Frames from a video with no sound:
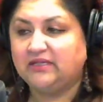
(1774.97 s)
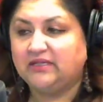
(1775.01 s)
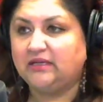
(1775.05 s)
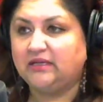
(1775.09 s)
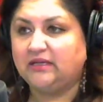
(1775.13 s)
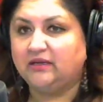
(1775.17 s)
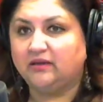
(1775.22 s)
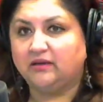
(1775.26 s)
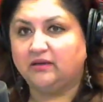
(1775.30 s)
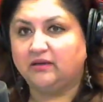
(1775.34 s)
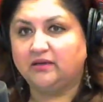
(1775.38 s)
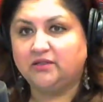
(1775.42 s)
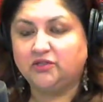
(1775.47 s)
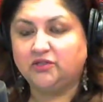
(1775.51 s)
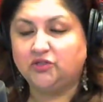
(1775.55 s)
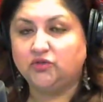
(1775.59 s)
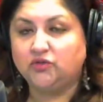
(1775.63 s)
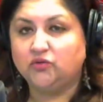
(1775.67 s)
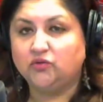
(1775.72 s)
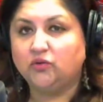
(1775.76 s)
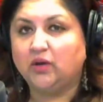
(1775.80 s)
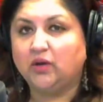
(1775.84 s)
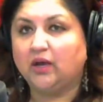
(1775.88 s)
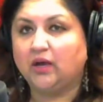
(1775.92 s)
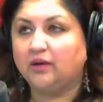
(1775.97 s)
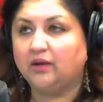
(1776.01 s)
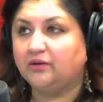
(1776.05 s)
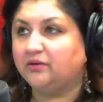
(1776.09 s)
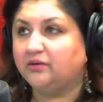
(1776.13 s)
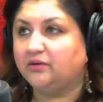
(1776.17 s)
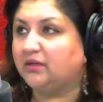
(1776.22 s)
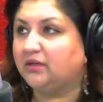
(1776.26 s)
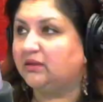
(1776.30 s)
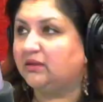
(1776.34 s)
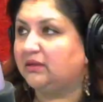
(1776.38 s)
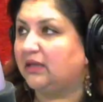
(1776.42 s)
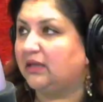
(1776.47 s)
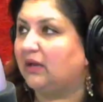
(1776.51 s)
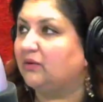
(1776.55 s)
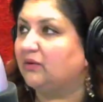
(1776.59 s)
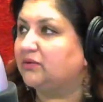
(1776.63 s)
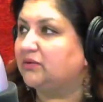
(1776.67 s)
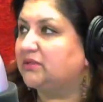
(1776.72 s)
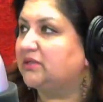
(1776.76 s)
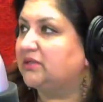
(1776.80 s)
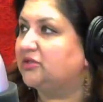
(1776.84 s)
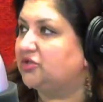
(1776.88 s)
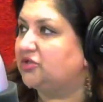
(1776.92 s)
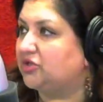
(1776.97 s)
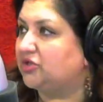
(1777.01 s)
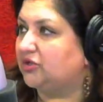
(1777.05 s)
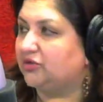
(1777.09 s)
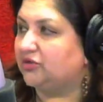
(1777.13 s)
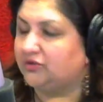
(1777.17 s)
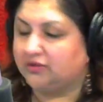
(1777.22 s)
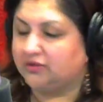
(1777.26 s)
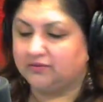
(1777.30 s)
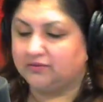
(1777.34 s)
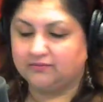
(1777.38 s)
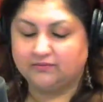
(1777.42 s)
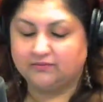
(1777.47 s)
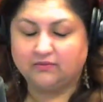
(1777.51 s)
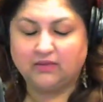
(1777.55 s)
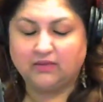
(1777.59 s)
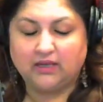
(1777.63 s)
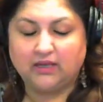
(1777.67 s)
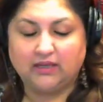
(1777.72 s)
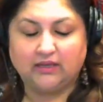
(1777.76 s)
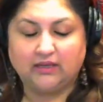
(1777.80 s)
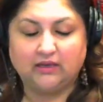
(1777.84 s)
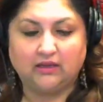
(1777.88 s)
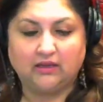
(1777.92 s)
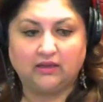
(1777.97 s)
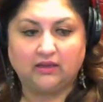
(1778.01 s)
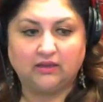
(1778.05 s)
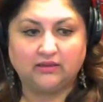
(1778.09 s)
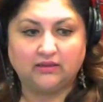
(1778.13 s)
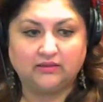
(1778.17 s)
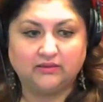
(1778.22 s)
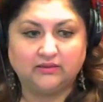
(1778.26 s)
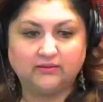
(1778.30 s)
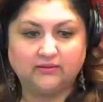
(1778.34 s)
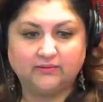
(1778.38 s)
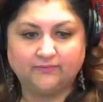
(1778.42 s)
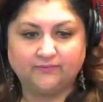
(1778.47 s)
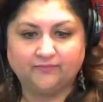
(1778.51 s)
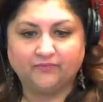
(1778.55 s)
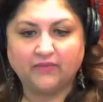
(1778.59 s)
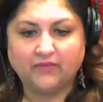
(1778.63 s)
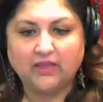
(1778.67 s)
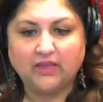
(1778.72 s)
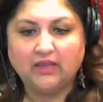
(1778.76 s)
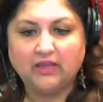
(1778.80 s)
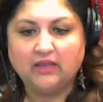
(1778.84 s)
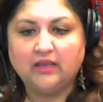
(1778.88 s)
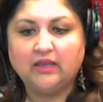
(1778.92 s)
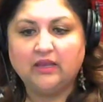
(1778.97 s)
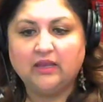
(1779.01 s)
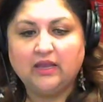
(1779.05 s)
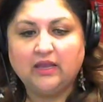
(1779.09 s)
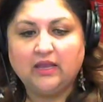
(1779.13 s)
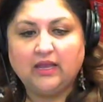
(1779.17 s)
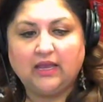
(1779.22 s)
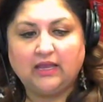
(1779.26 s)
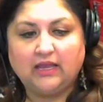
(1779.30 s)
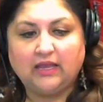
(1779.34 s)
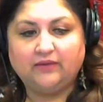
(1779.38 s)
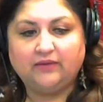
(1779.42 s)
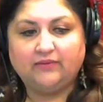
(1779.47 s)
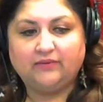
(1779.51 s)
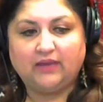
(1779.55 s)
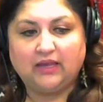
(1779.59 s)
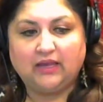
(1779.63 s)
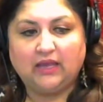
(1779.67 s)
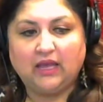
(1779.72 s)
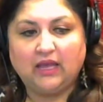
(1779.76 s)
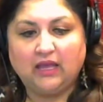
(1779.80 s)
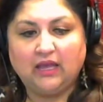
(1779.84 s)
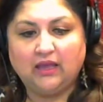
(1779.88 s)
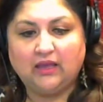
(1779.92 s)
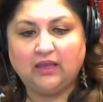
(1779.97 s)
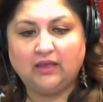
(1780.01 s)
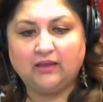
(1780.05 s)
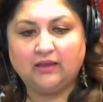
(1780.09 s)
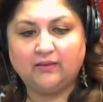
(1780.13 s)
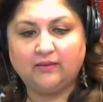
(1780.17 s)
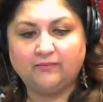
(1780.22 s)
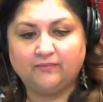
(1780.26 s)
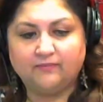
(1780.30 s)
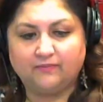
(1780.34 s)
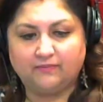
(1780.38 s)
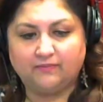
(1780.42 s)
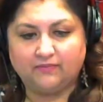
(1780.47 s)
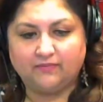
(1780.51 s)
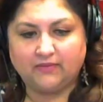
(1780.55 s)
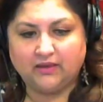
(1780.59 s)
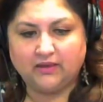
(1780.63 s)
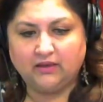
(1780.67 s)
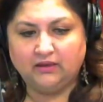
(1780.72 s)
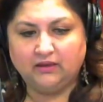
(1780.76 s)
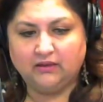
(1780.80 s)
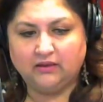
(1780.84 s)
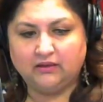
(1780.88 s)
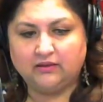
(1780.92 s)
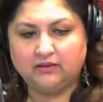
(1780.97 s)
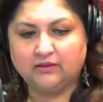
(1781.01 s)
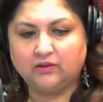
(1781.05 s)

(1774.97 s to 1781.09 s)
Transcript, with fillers: years, 200,000 children. Oof. My God. Anyway, um, so